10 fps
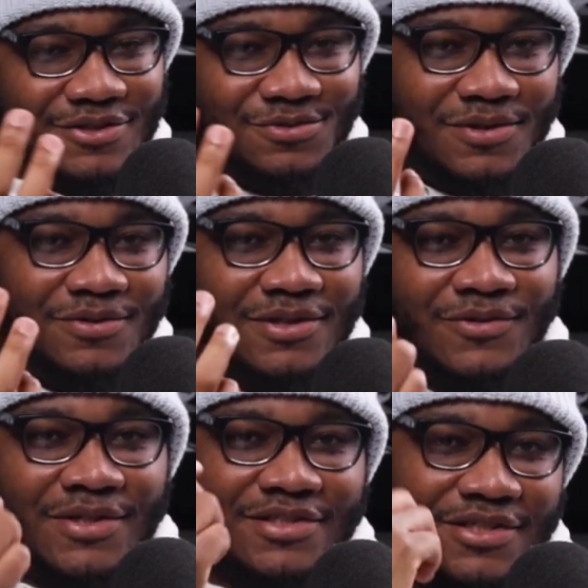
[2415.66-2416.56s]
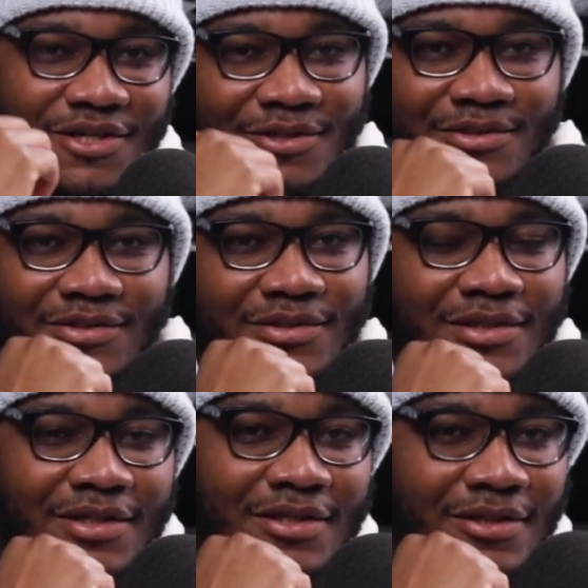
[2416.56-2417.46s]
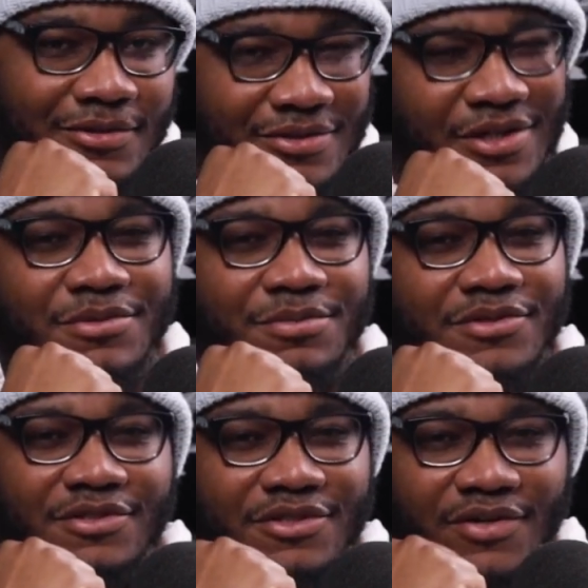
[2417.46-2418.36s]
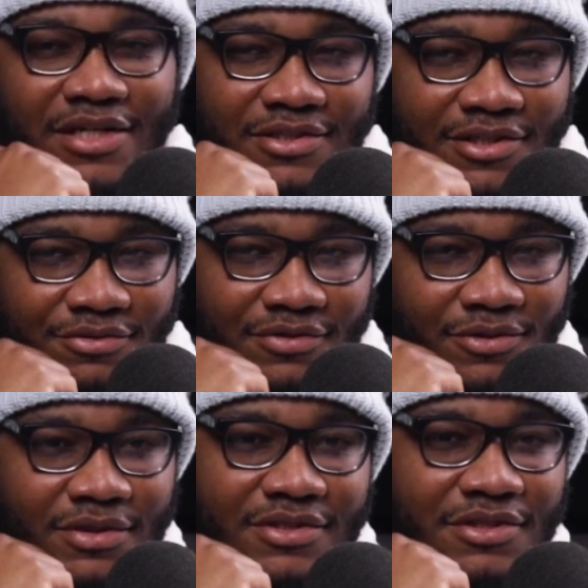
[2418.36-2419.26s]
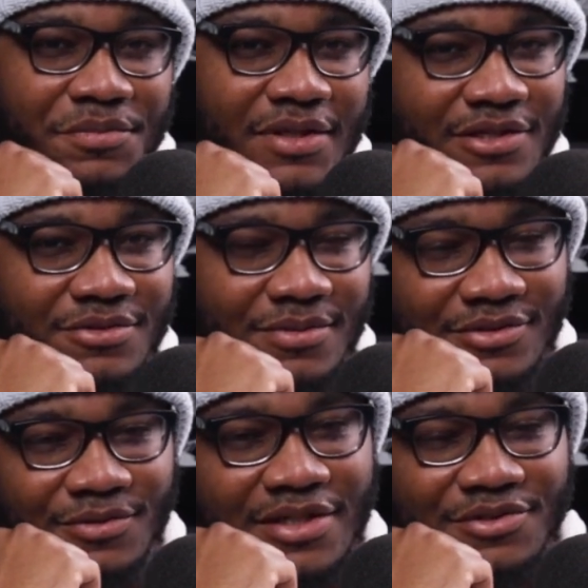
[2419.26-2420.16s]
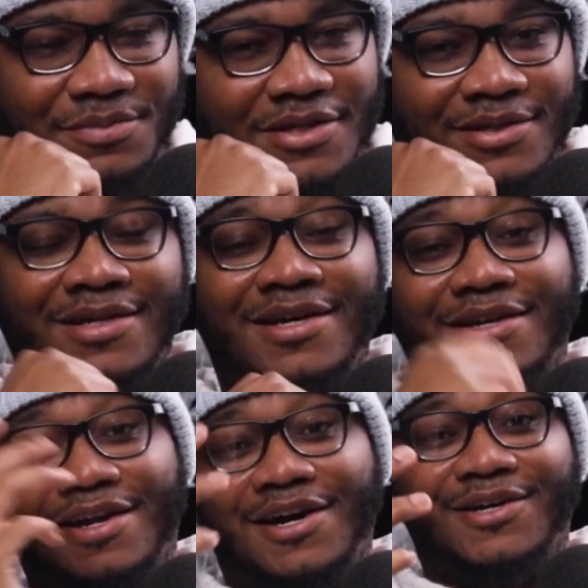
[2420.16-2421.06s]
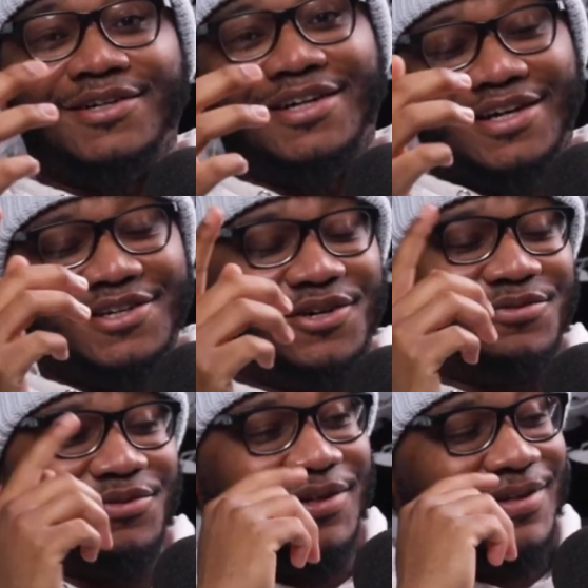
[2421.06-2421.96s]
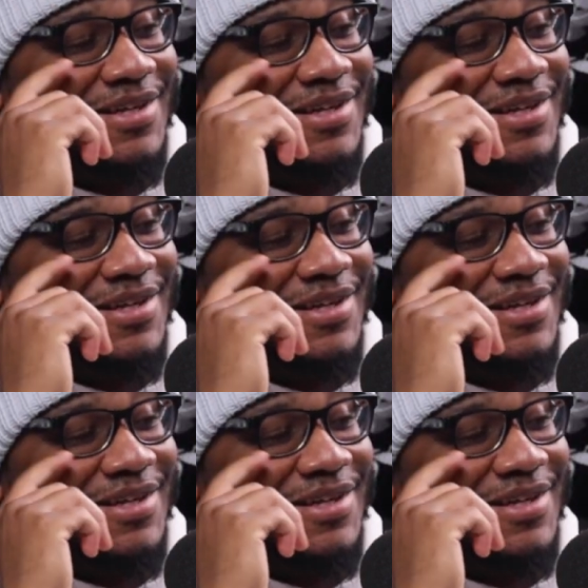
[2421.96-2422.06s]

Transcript: It's World War III. She goes, so I'm supposed to congratulate you for doing something that you're supposed to do as a man. Now, I ain't go front.